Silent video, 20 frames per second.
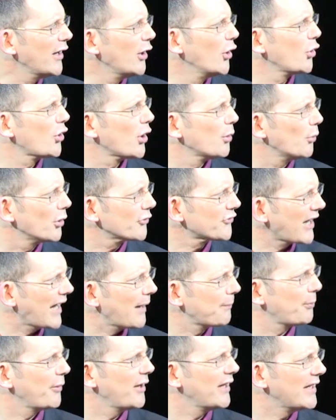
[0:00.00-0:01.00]
they look and what's
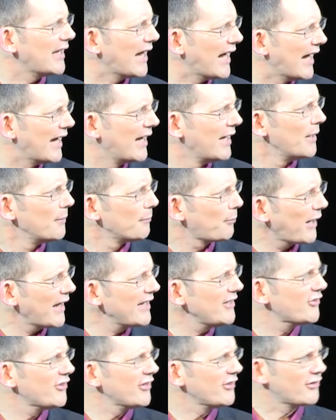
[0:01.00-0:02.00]
happening there,
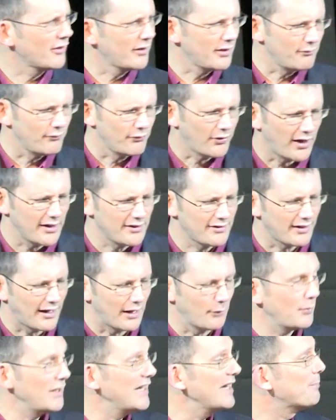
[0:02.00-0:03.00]
places that invite
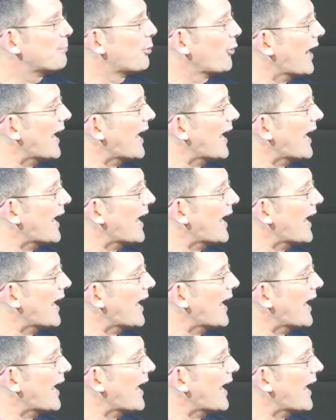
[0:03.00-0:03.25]
that. We need